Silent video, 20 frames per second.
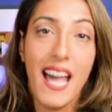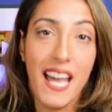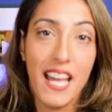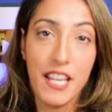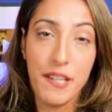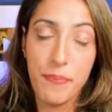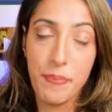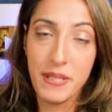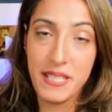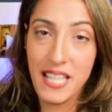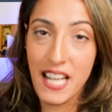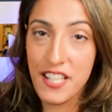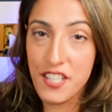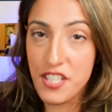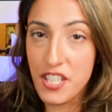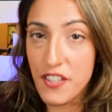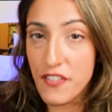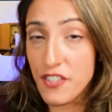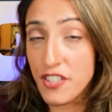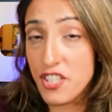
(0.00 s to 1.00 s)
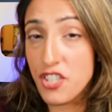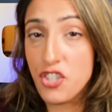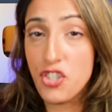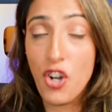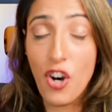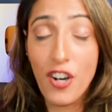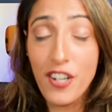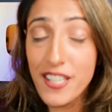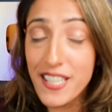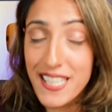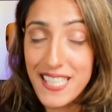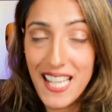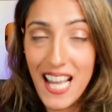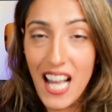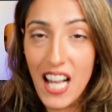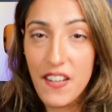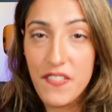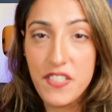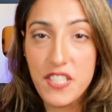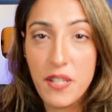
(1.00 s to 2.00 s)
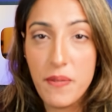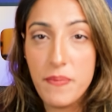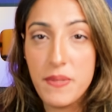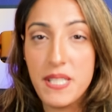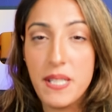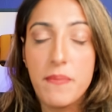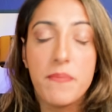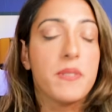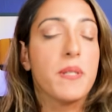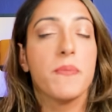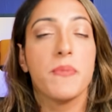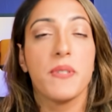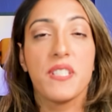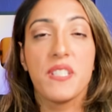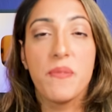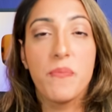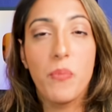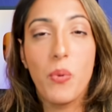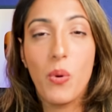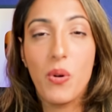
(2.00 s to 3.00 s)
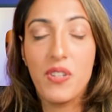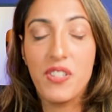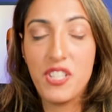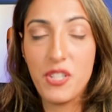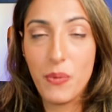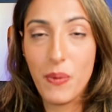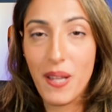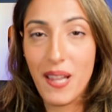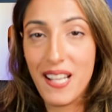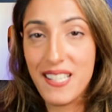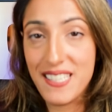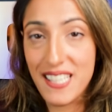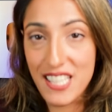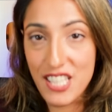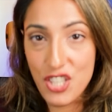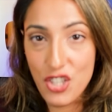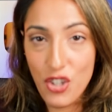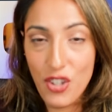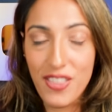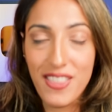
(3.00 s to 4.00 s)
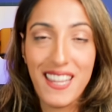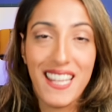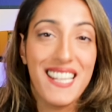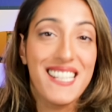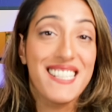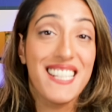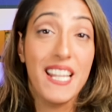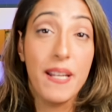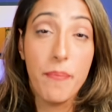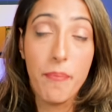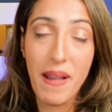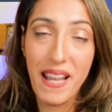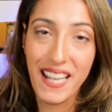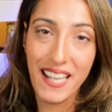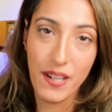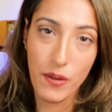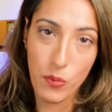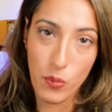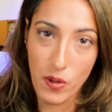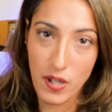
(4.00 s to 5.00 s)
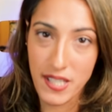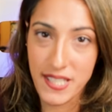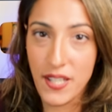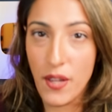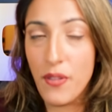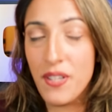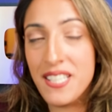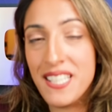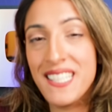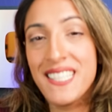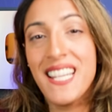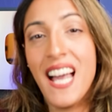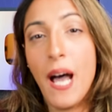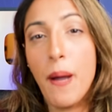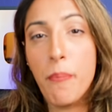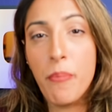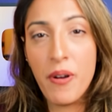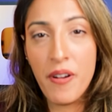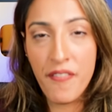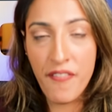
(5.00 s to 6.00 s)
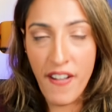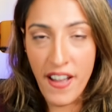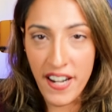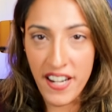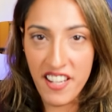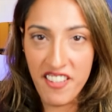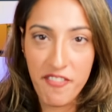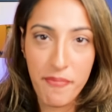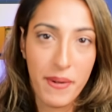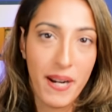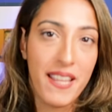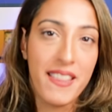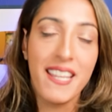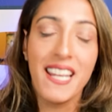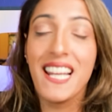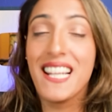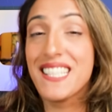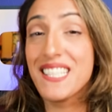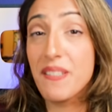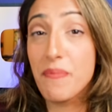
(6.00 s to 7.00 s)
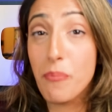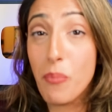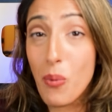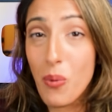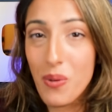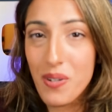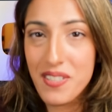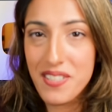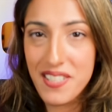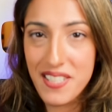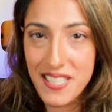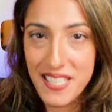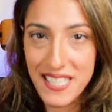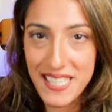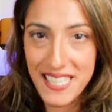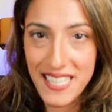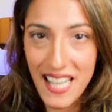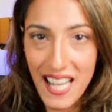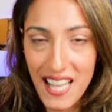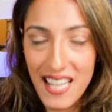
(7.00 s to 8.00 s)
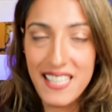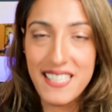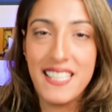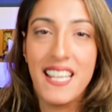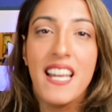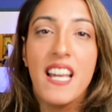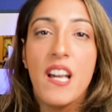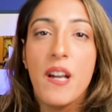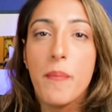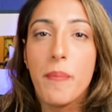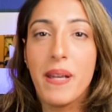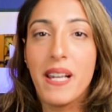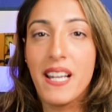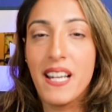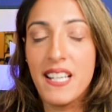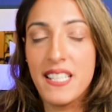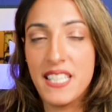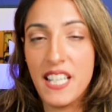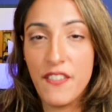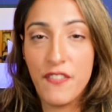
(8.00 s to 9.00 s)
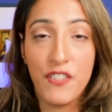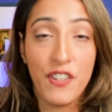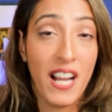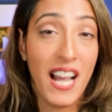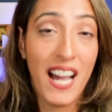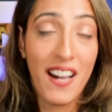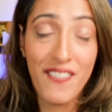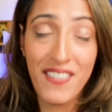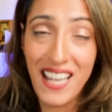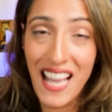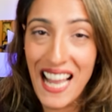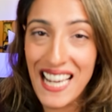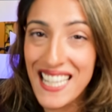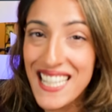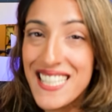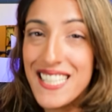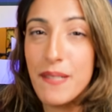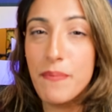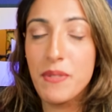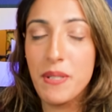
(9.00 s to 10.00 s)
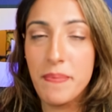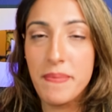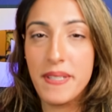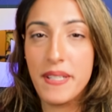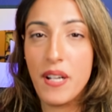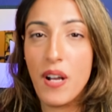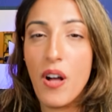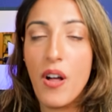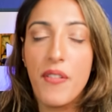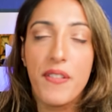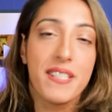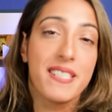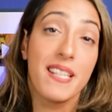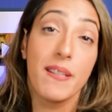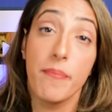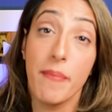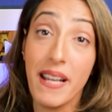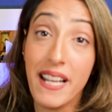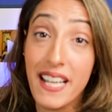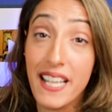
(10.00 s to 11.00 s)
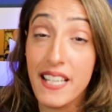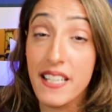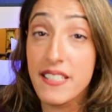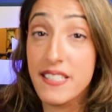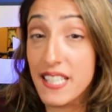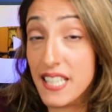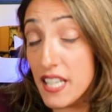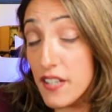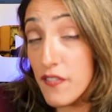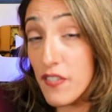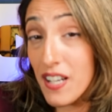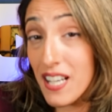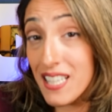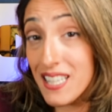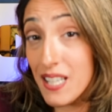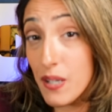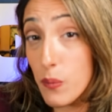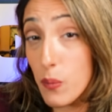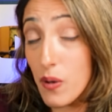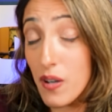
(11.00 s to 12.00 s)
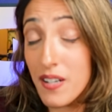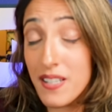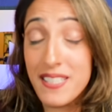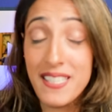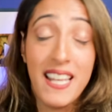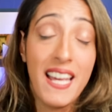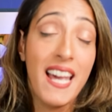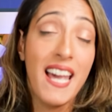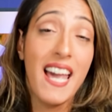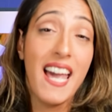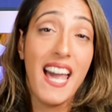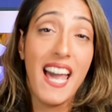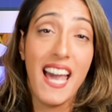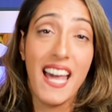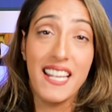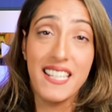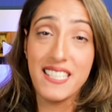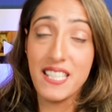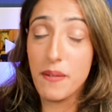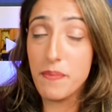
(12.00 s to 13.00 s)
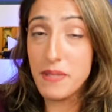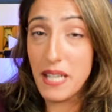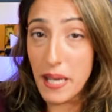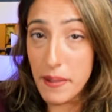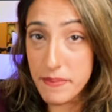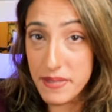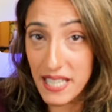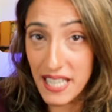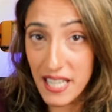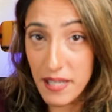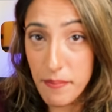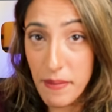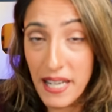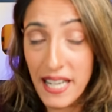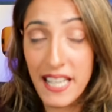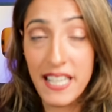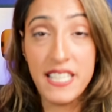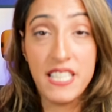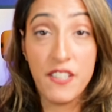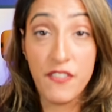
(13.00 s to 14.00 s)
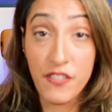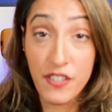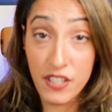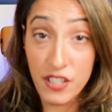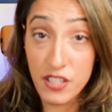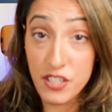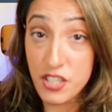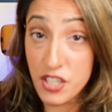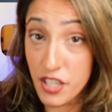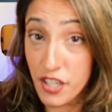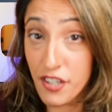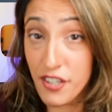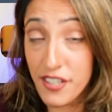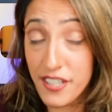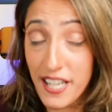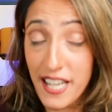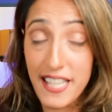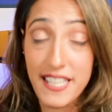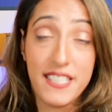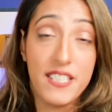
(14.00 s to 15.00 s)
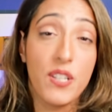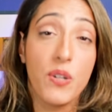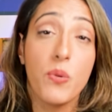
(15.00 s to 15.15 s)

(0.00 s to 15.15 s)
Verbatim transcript: And potentially, if you're starting to have some symptoms, it's important to realize that certain things can make it worse. Now, this is not preventative, but I think it's important to discuss because if you're having any symptoms at all, this can make it significantly worse. And sometimes it can make it difficult to urinate.